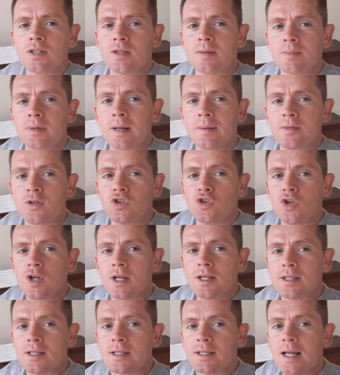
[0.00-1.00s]
sometimes
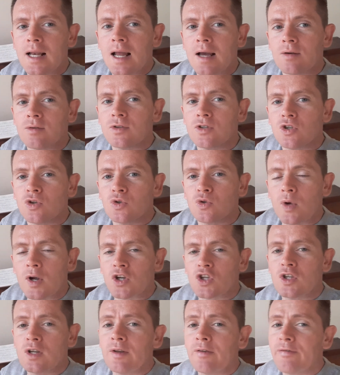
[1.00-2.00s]
Jesus allows you to
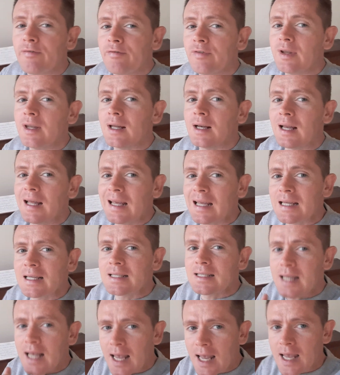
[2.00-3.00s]
actually feel
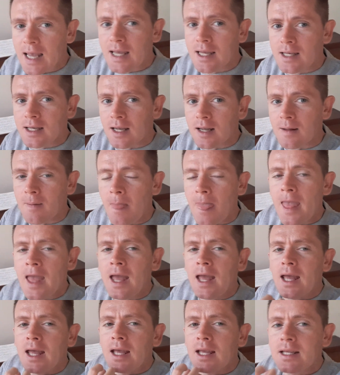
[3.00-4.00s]
his aching,
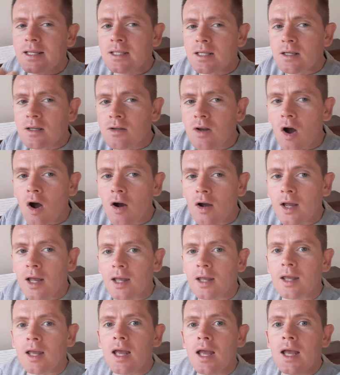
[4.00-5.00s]
his
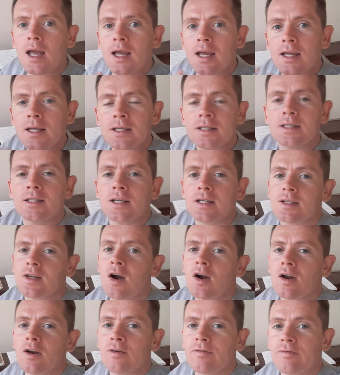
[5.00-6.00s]
longing, his
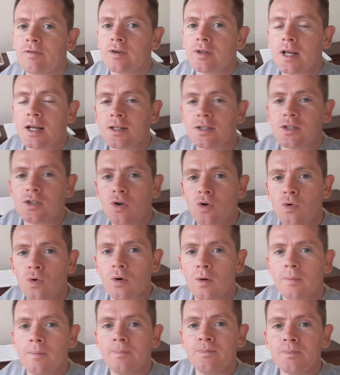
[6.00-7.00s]
desire for that
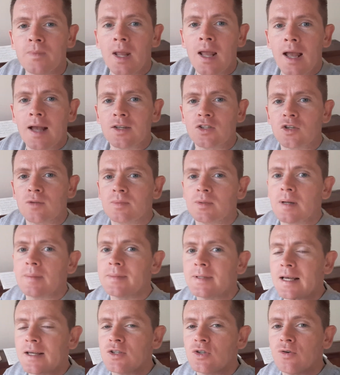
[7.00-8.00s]
soul. And
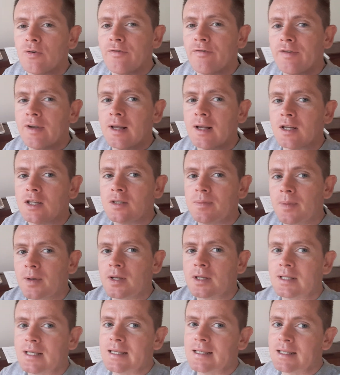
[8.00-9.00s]
sometimes as you feel it,
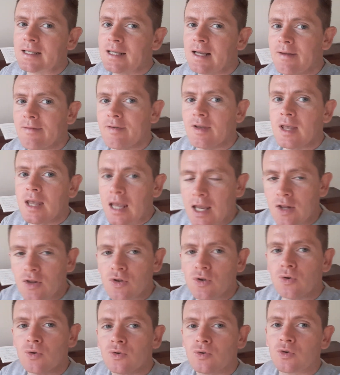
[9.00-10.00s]
because he's living in
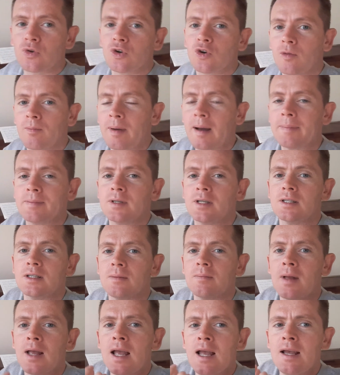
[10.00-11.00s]
you through your
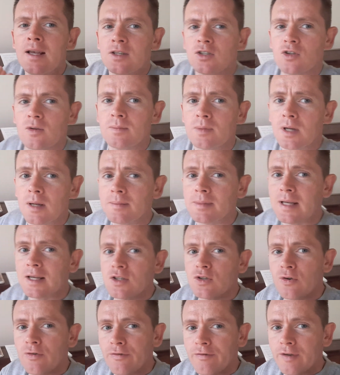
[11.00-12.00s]
baptism, sometimes
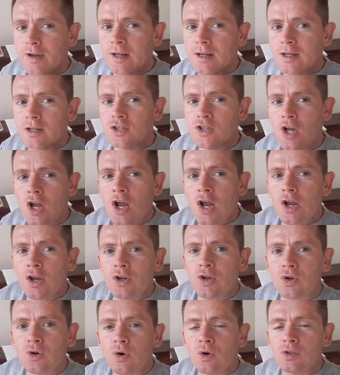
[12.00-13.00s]
as you feel it,
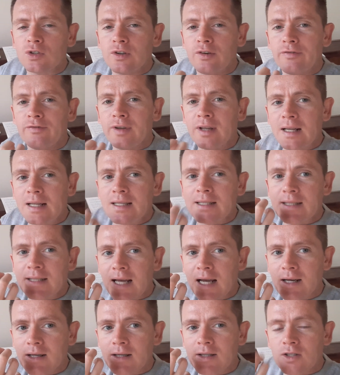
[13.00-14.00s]
you're going to feel his
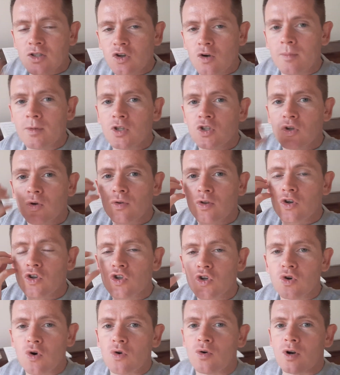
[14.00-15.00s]
sadness so much so that
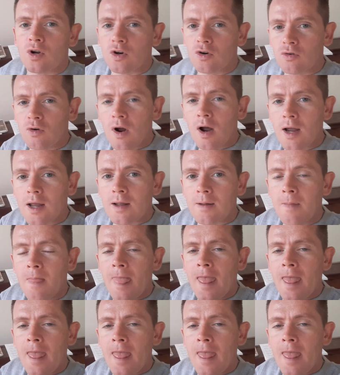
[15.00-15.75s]
you're going to cry.